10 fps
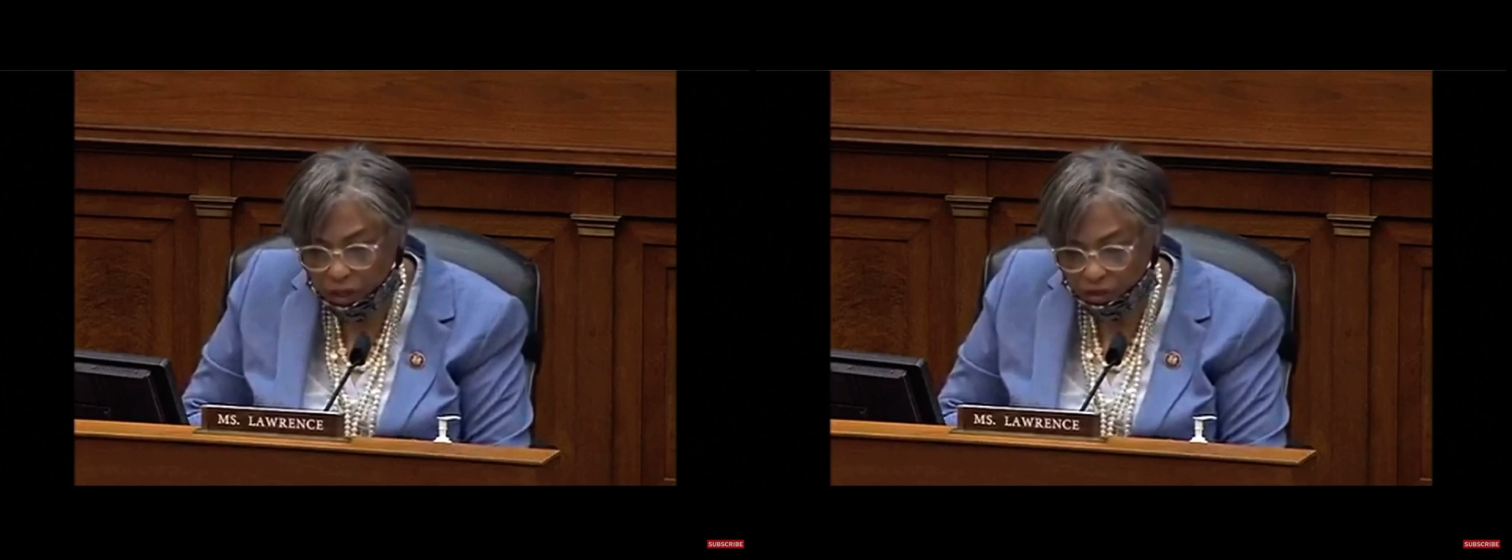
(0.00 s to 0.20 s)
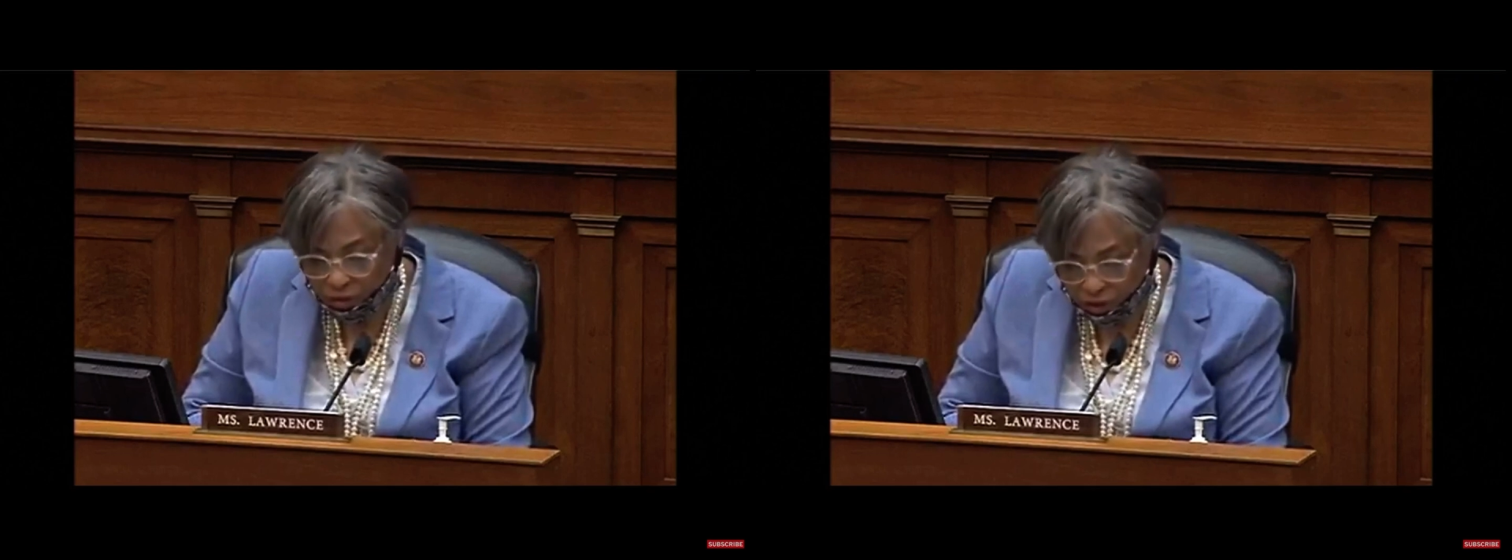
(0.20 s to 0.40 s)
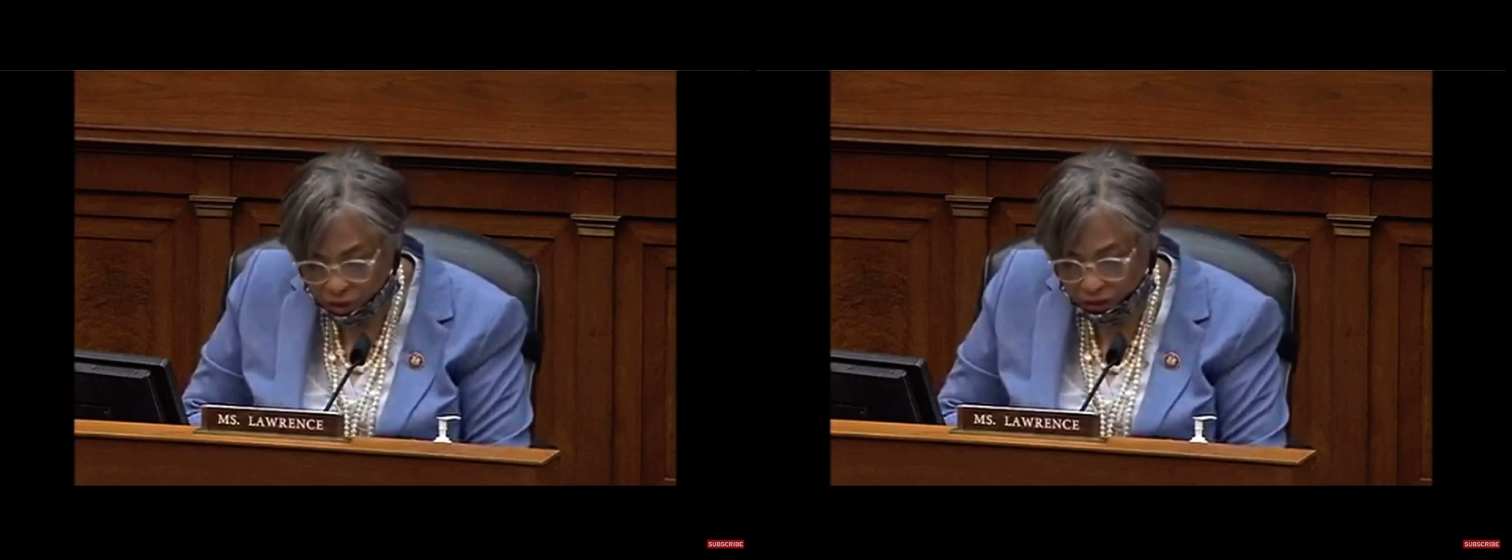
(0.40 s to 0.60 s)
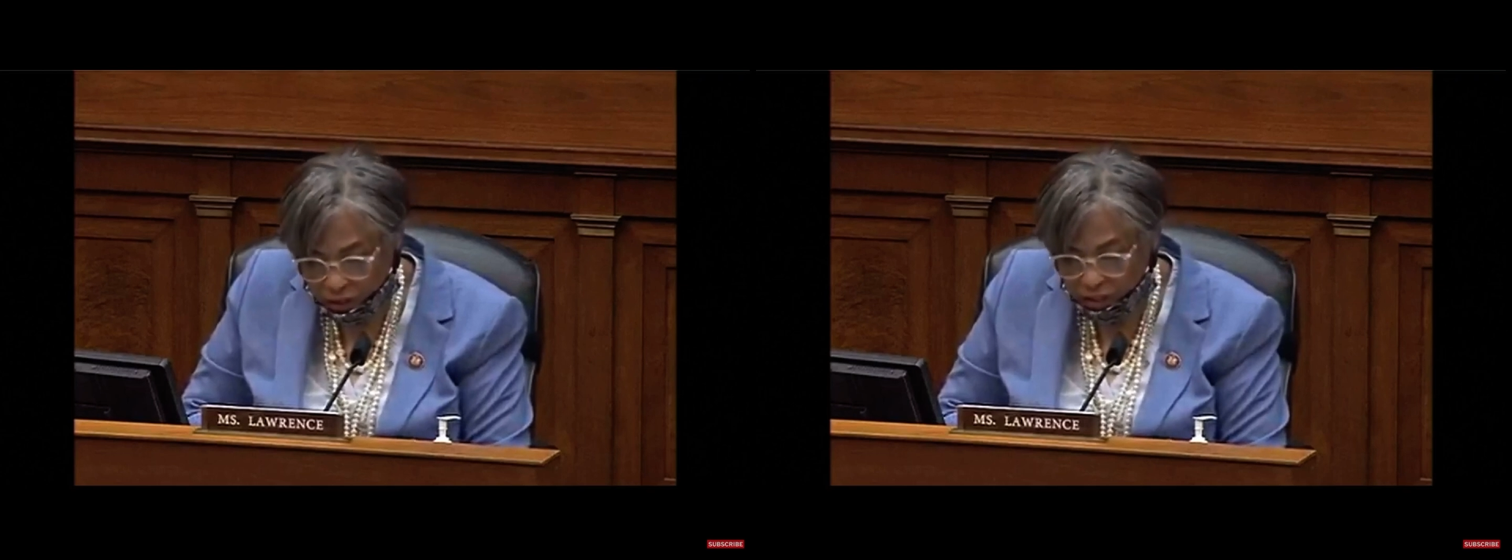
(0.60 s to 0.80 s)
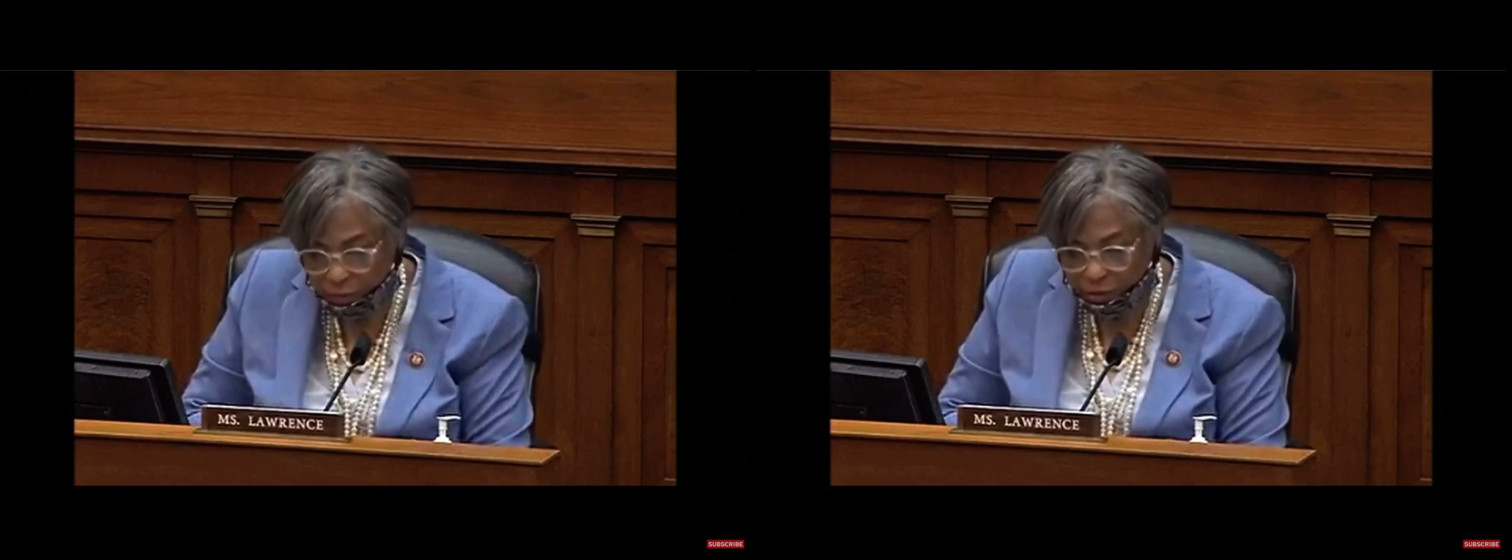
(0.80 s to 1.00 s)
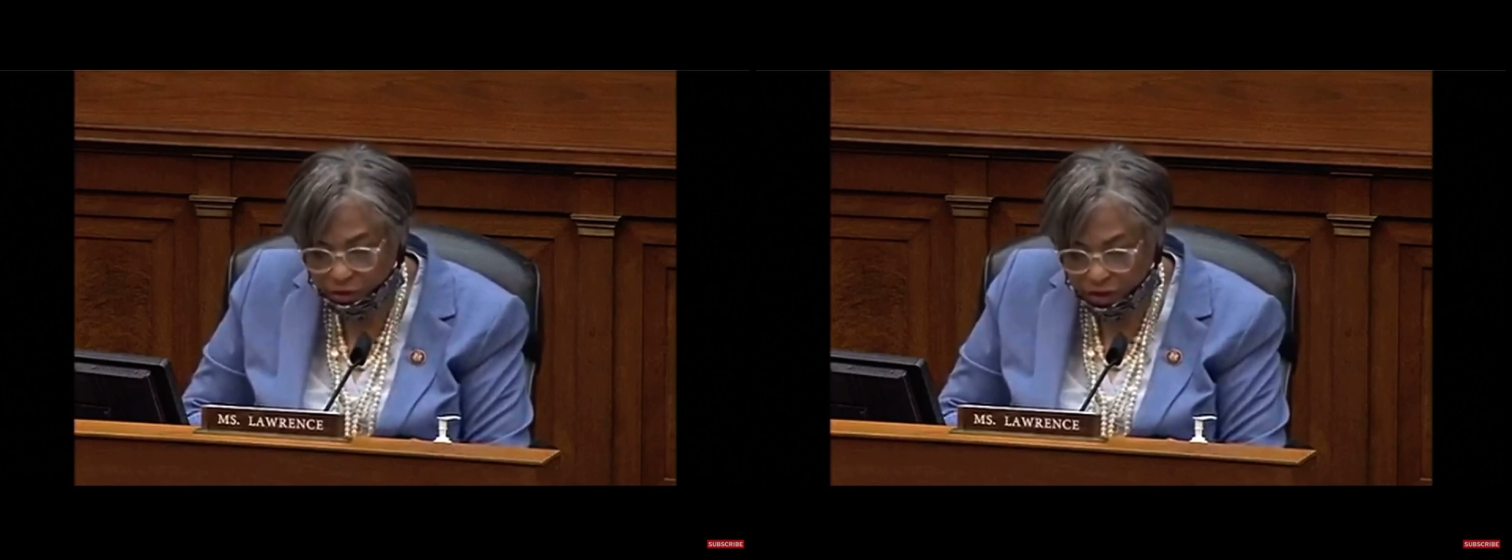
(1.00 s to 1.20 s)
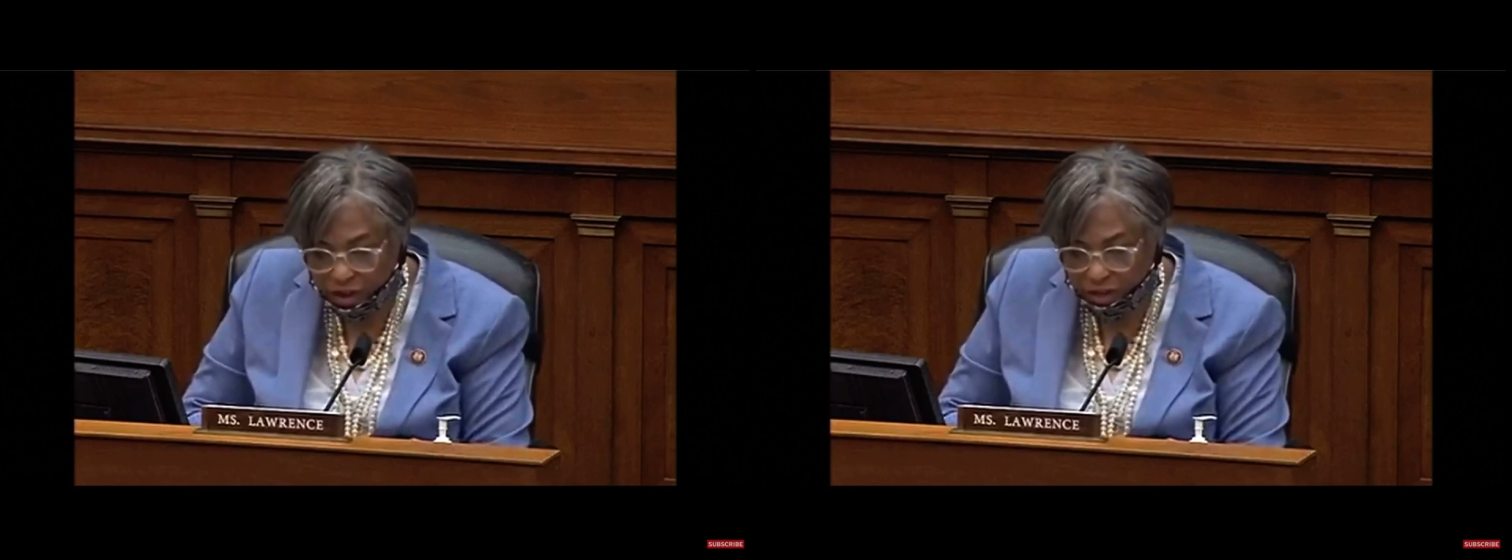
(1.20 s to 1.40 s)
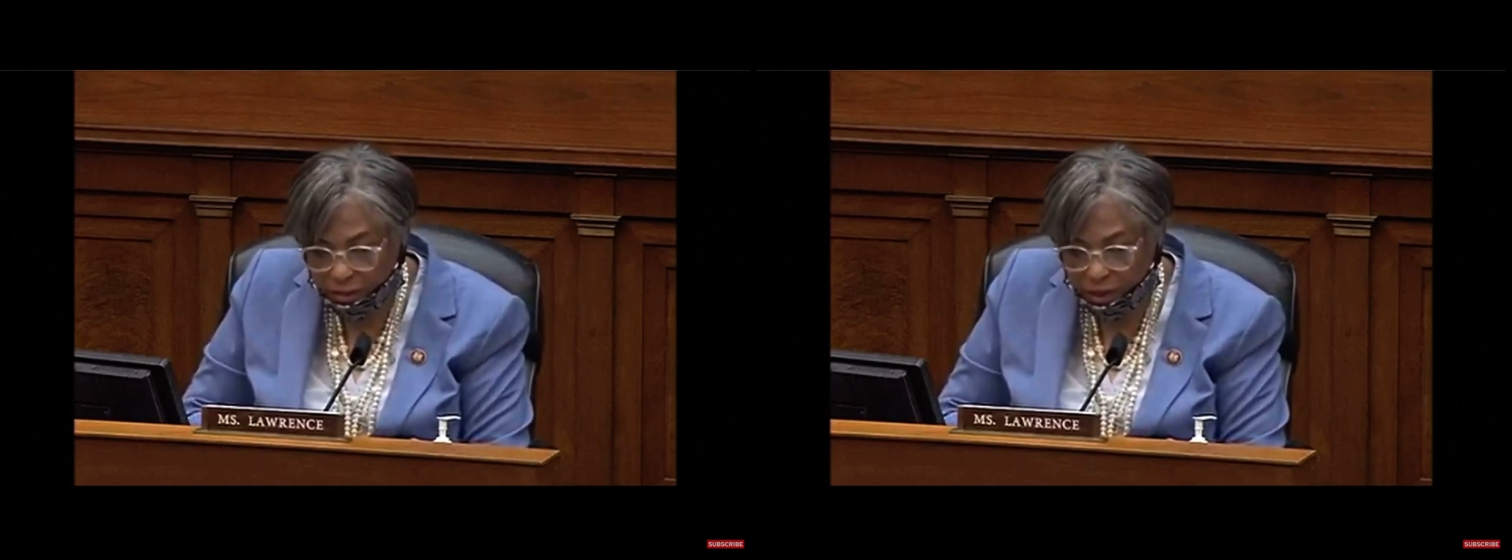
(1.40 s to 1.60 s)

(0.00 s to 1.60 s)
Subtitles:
service provided